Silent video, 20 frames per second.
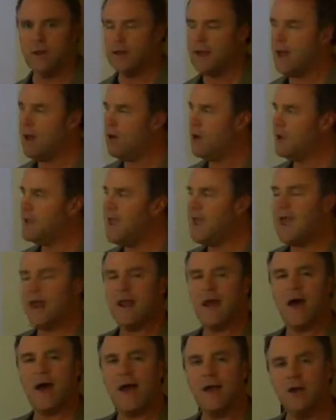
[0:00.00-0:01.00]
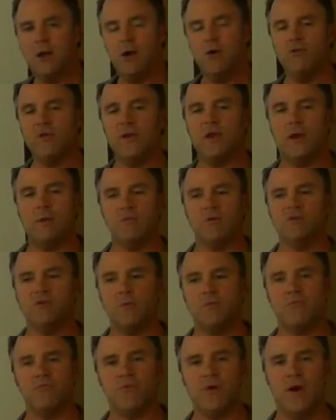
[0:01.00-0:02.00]
Now, again, I know the numbers
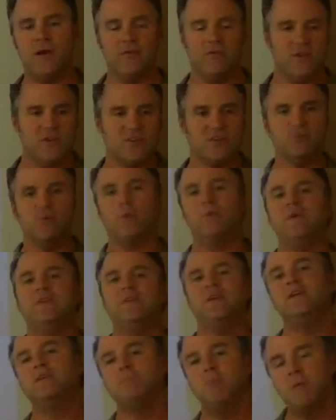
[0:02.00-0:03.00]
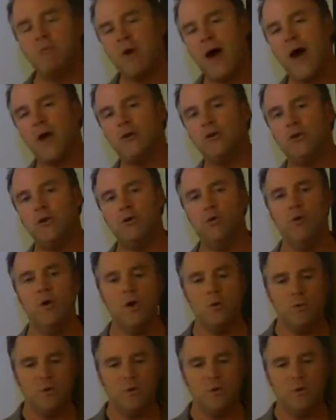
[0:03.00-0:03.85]
up front, and this is what we teach people how to do.